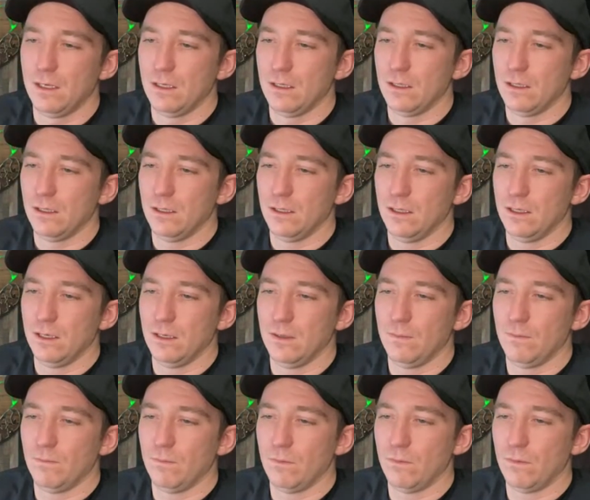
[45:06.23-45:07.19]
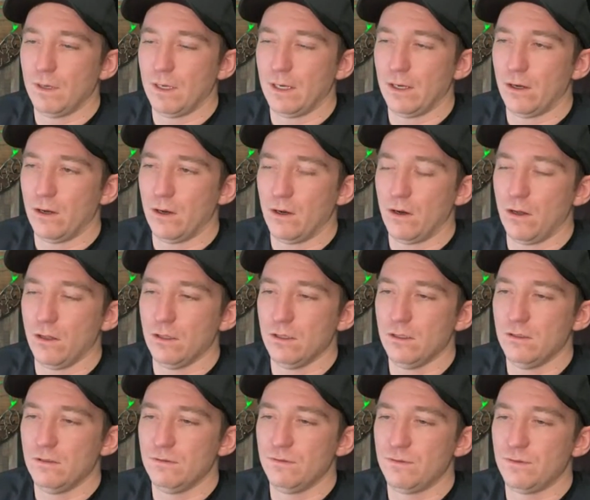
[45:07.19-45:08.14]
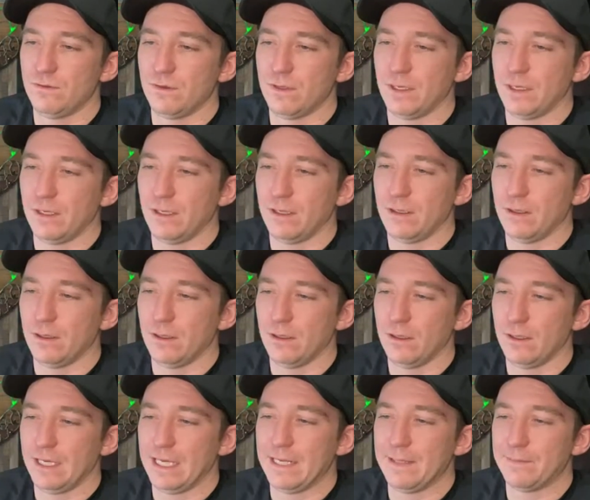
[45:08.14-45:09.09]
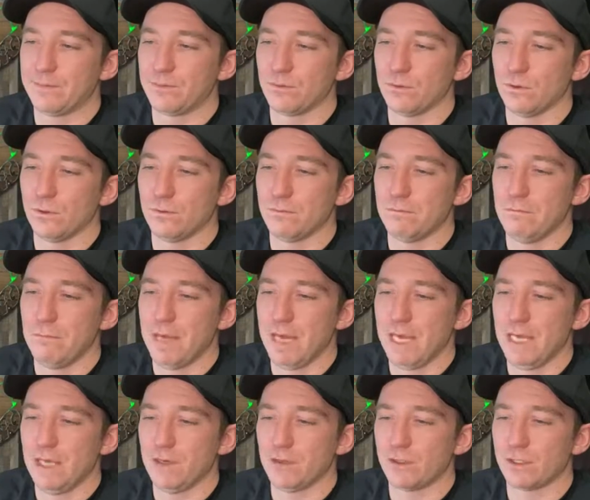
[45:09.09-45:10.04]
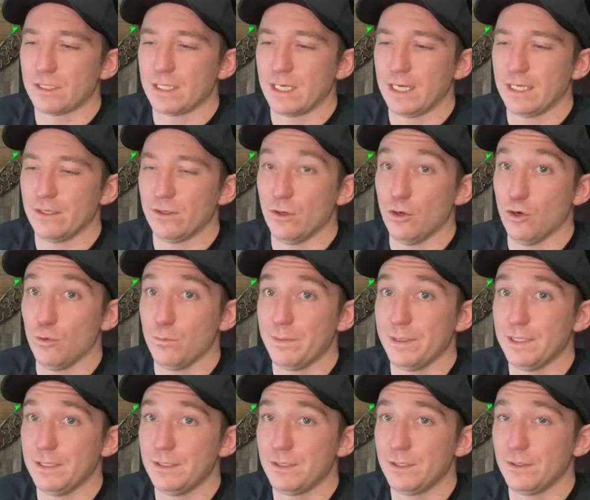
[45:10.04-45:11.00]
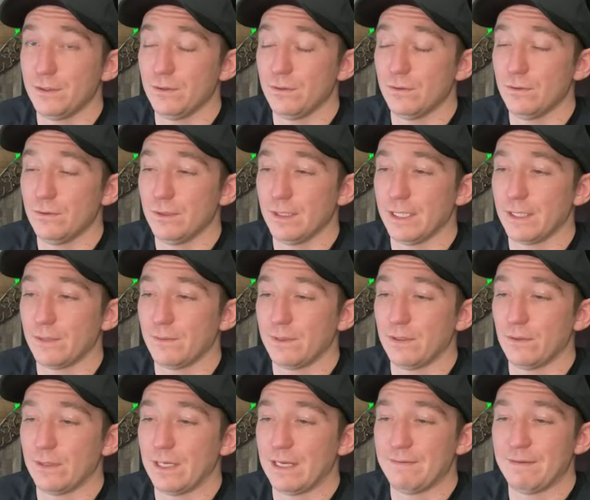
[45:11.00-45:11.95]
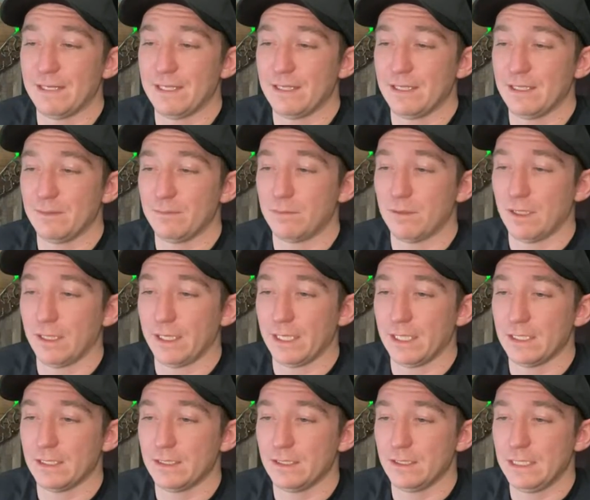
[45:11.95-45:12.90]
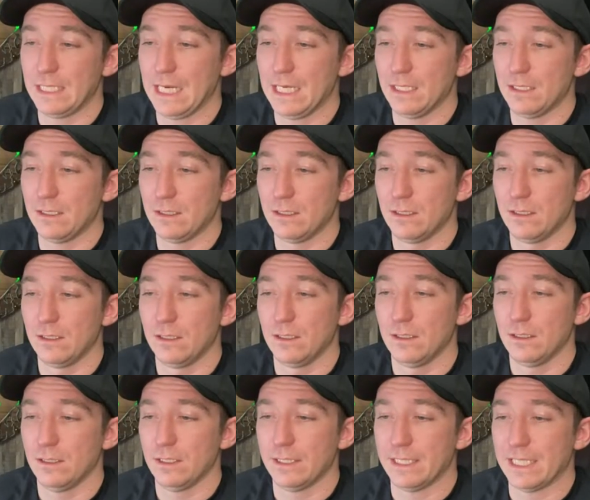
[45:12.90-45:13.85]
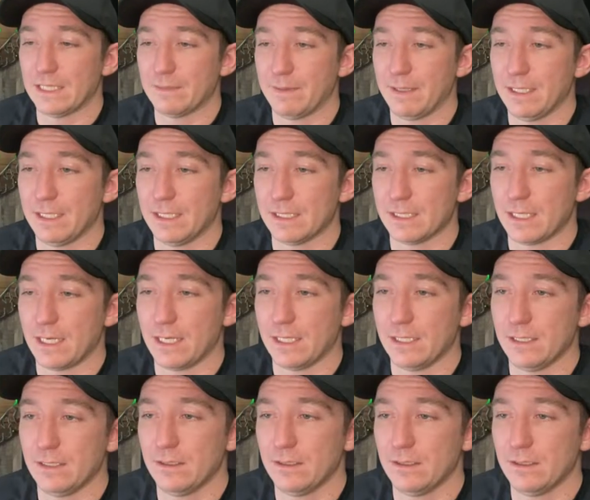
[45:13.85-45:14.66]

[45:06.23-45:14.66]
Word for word: Um, all of April or May are kind of open too. Like we don't have anything planned yet, and that's by design.